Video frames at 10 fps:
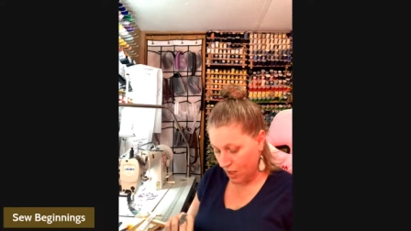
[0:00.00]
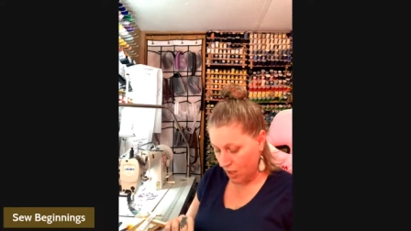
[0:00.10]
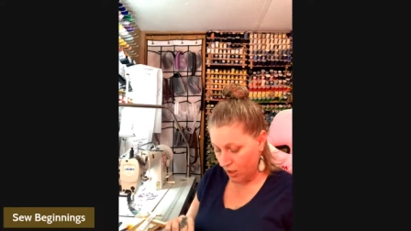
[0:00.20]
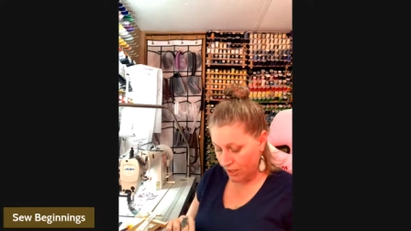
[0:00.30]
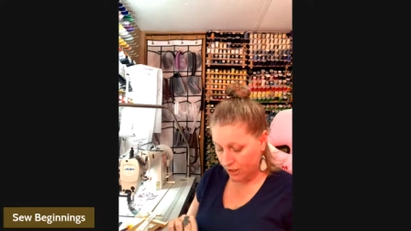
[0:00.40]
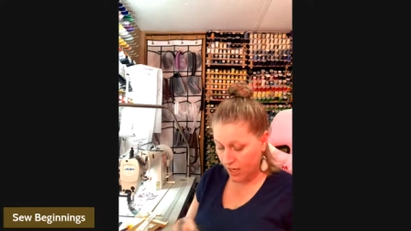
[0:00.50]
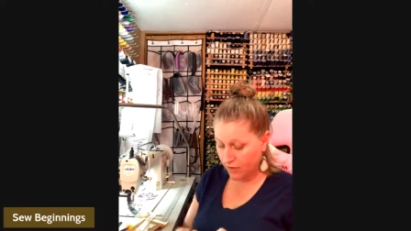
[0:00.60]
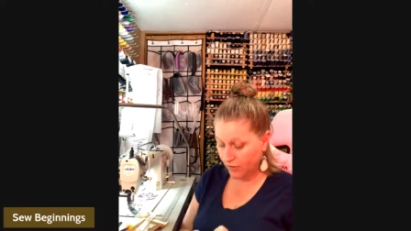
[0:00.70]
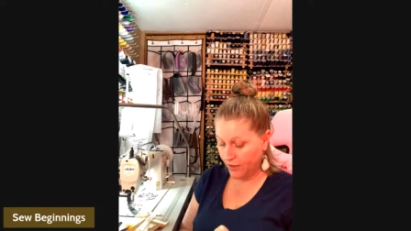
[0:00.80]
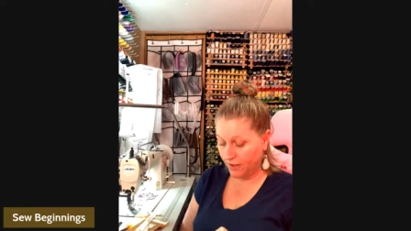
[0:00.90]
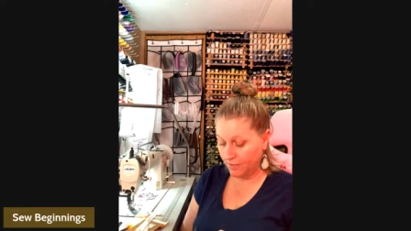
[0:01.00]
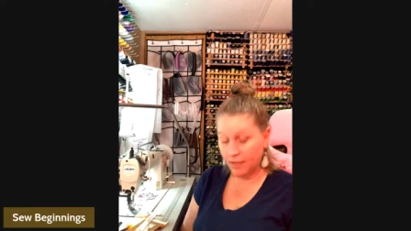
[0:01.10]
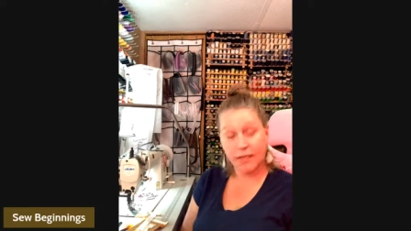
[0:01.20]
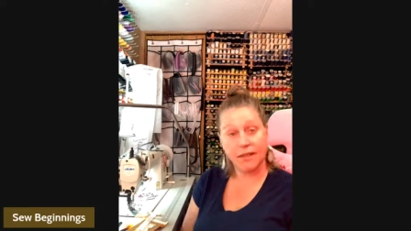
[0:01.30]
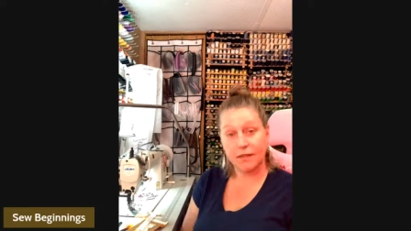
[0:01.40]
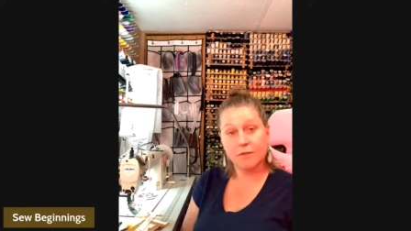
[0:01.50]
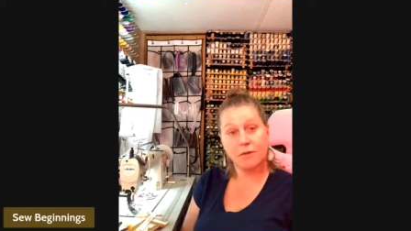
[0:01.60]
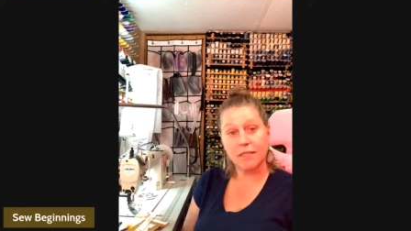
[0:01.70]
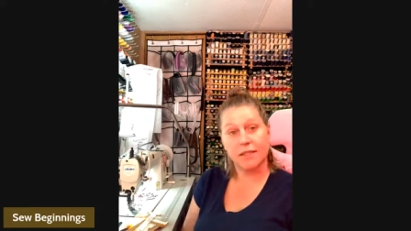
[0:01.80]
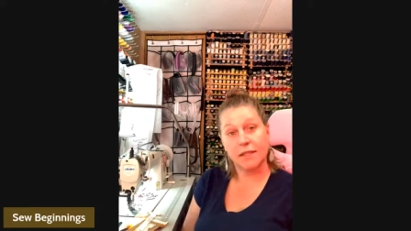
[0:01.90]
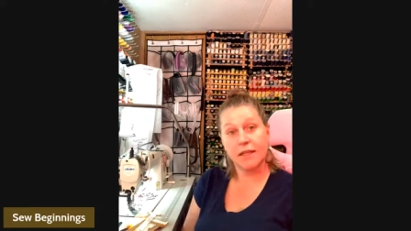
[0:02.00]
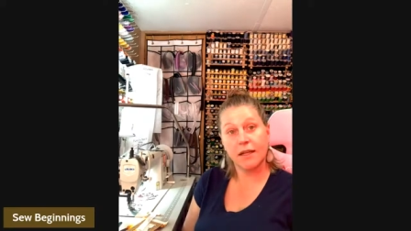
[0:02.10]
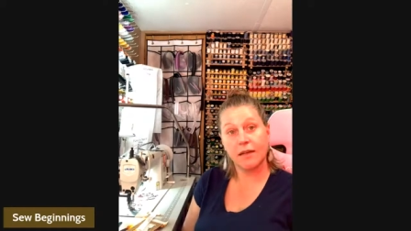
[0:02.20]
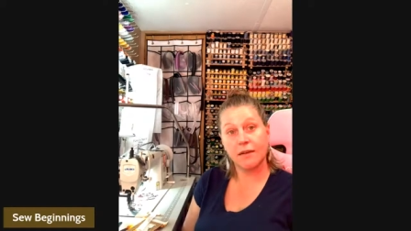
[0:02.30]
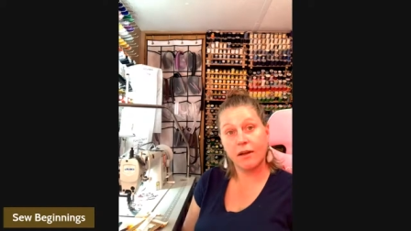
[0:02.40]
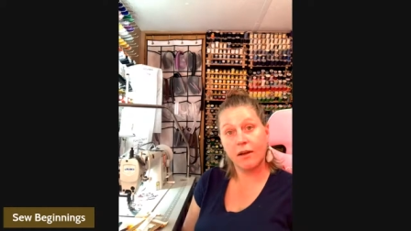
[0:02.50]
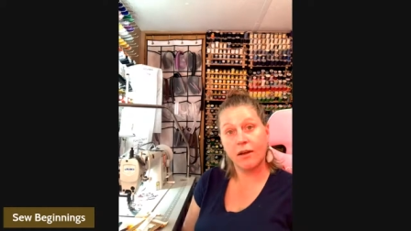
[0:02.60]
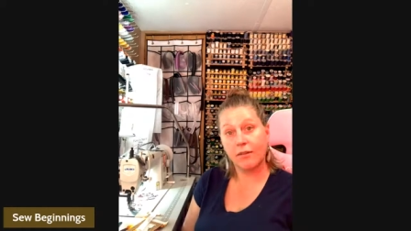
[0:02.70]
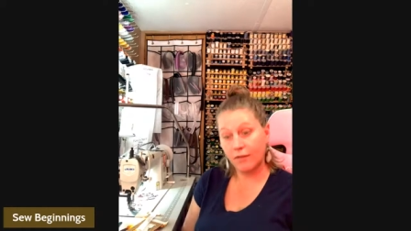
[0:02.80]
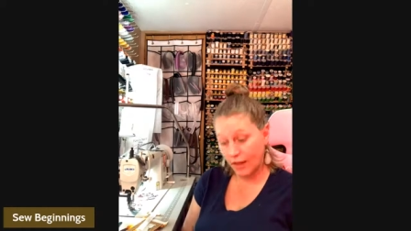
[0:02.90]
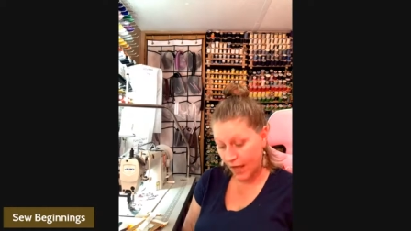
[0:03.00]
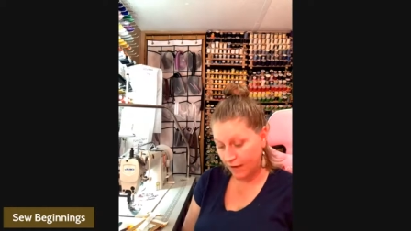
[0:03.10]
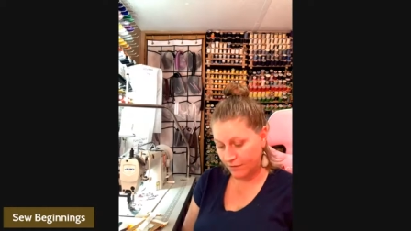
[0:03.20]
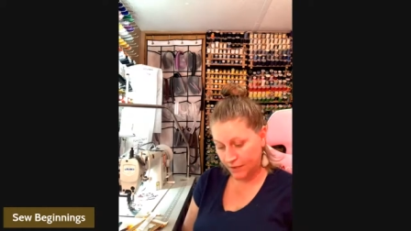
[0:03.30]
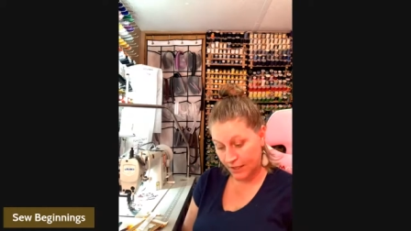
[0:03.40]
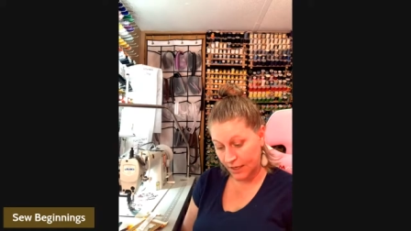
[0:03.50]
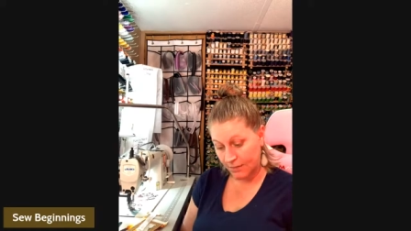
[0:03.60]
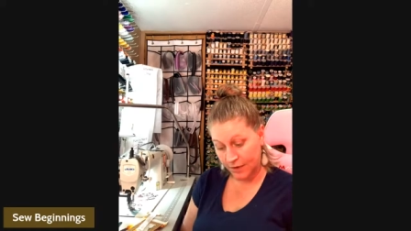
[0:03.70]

Okay, so I don't think I'm going to get this wristlet done on live today.